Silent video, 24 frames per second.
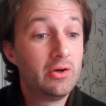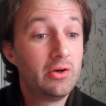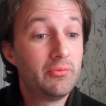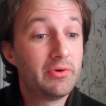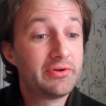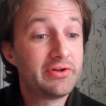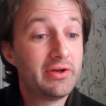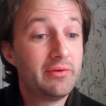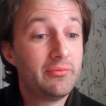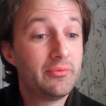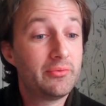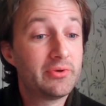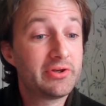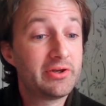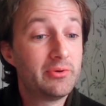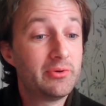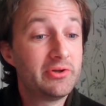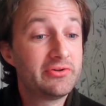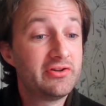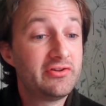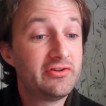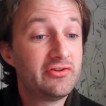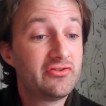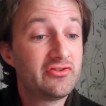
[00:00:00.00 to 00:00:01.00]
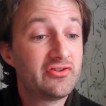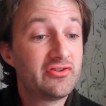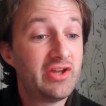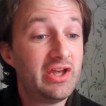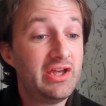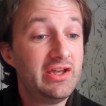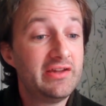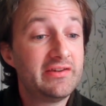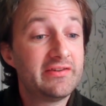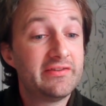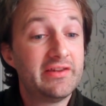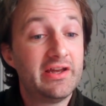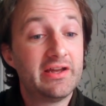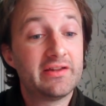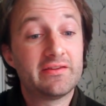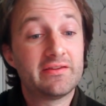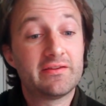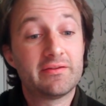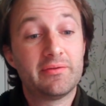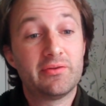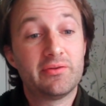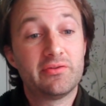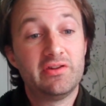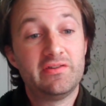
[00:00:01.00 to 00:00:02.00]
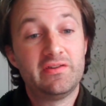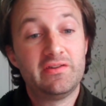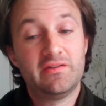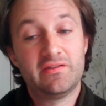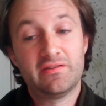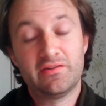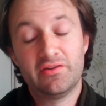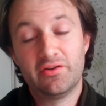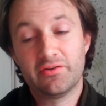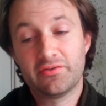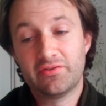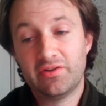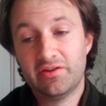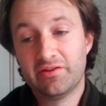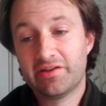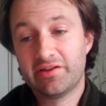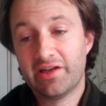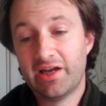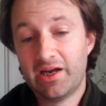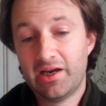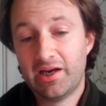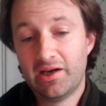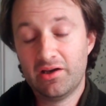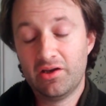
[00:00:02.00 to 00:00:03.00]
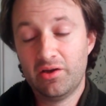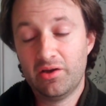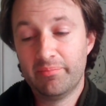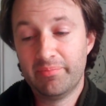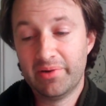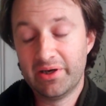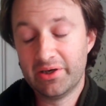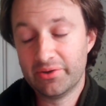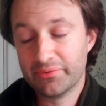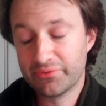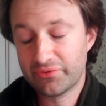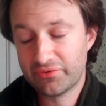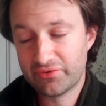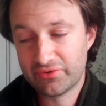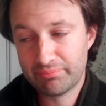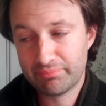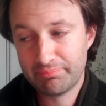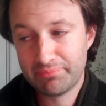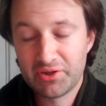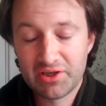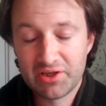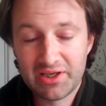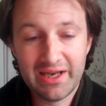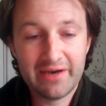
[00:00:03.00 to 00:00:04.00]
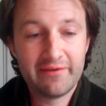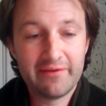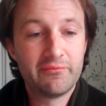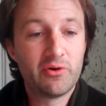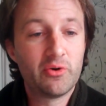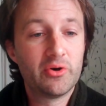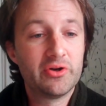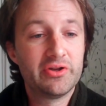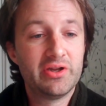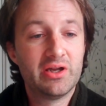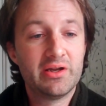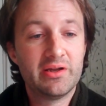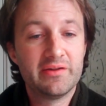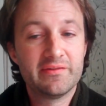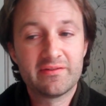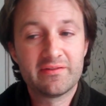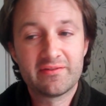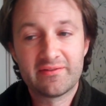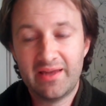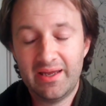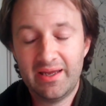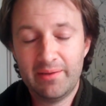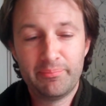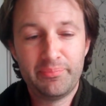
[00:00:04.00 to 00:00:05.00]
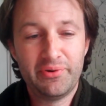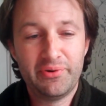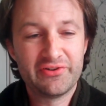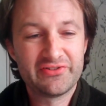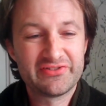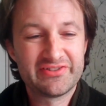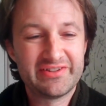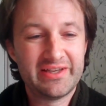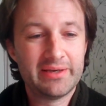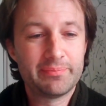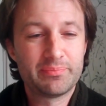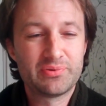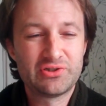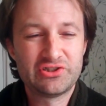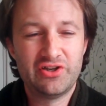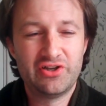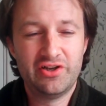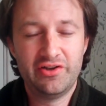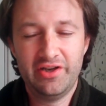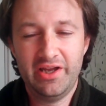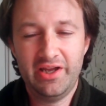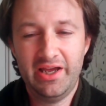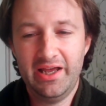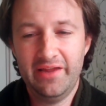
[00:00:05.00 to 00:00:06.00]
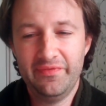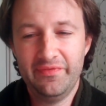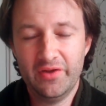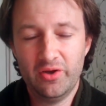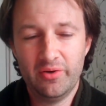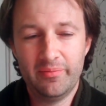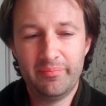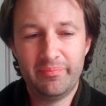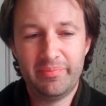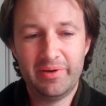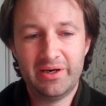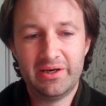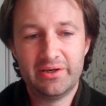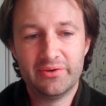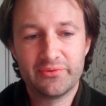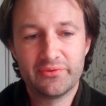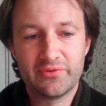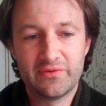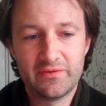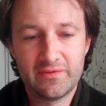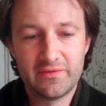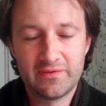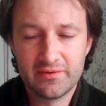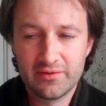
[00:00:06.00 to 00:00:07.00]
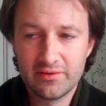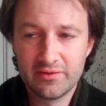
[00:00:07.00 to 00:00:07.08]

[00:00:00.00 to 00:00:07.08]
What I, what I wanted to say is that this is not entirely about clairvoyance and perception and about